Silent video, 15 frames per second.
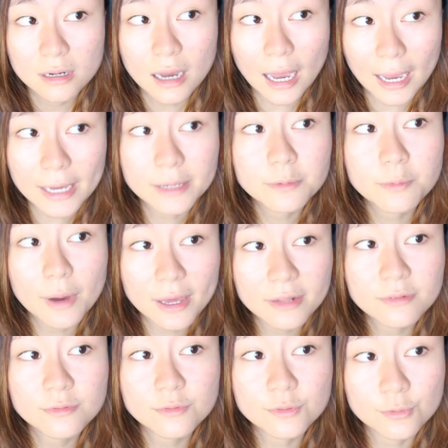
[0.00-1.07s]
I
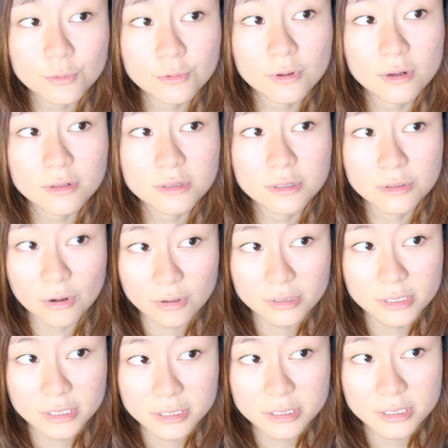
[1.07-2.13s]
went to the
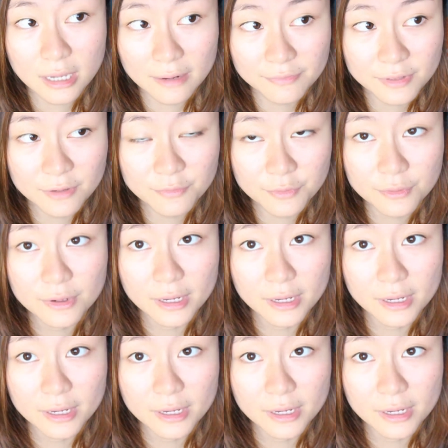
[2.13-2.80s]
doctors after a few